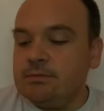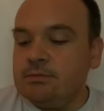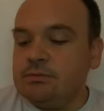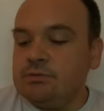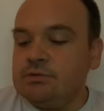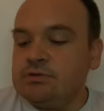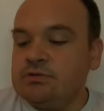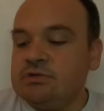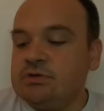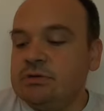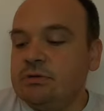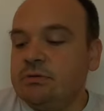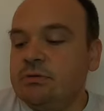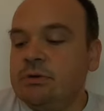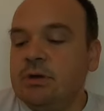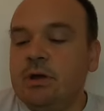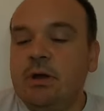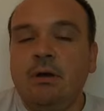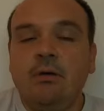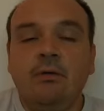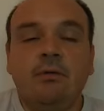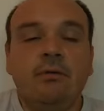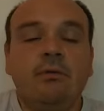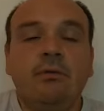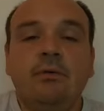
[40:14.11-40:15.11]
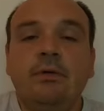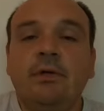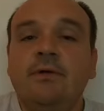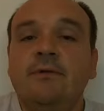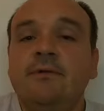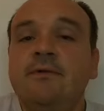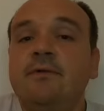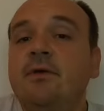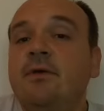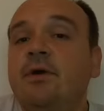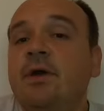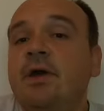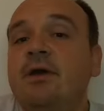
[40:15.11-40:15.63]
So now if
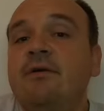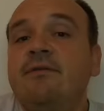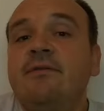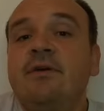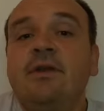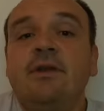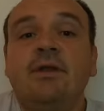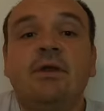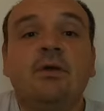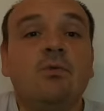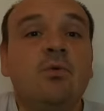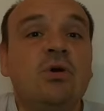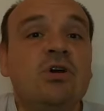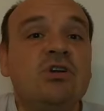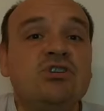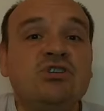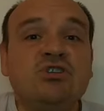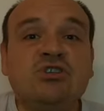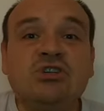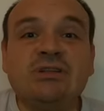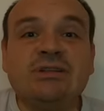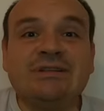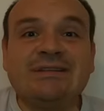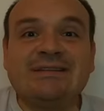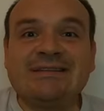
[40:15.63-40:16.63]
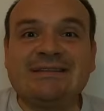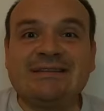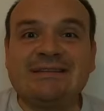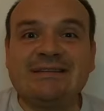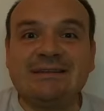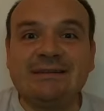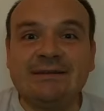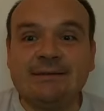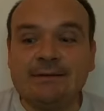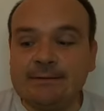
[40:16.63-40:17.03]
you have any questions,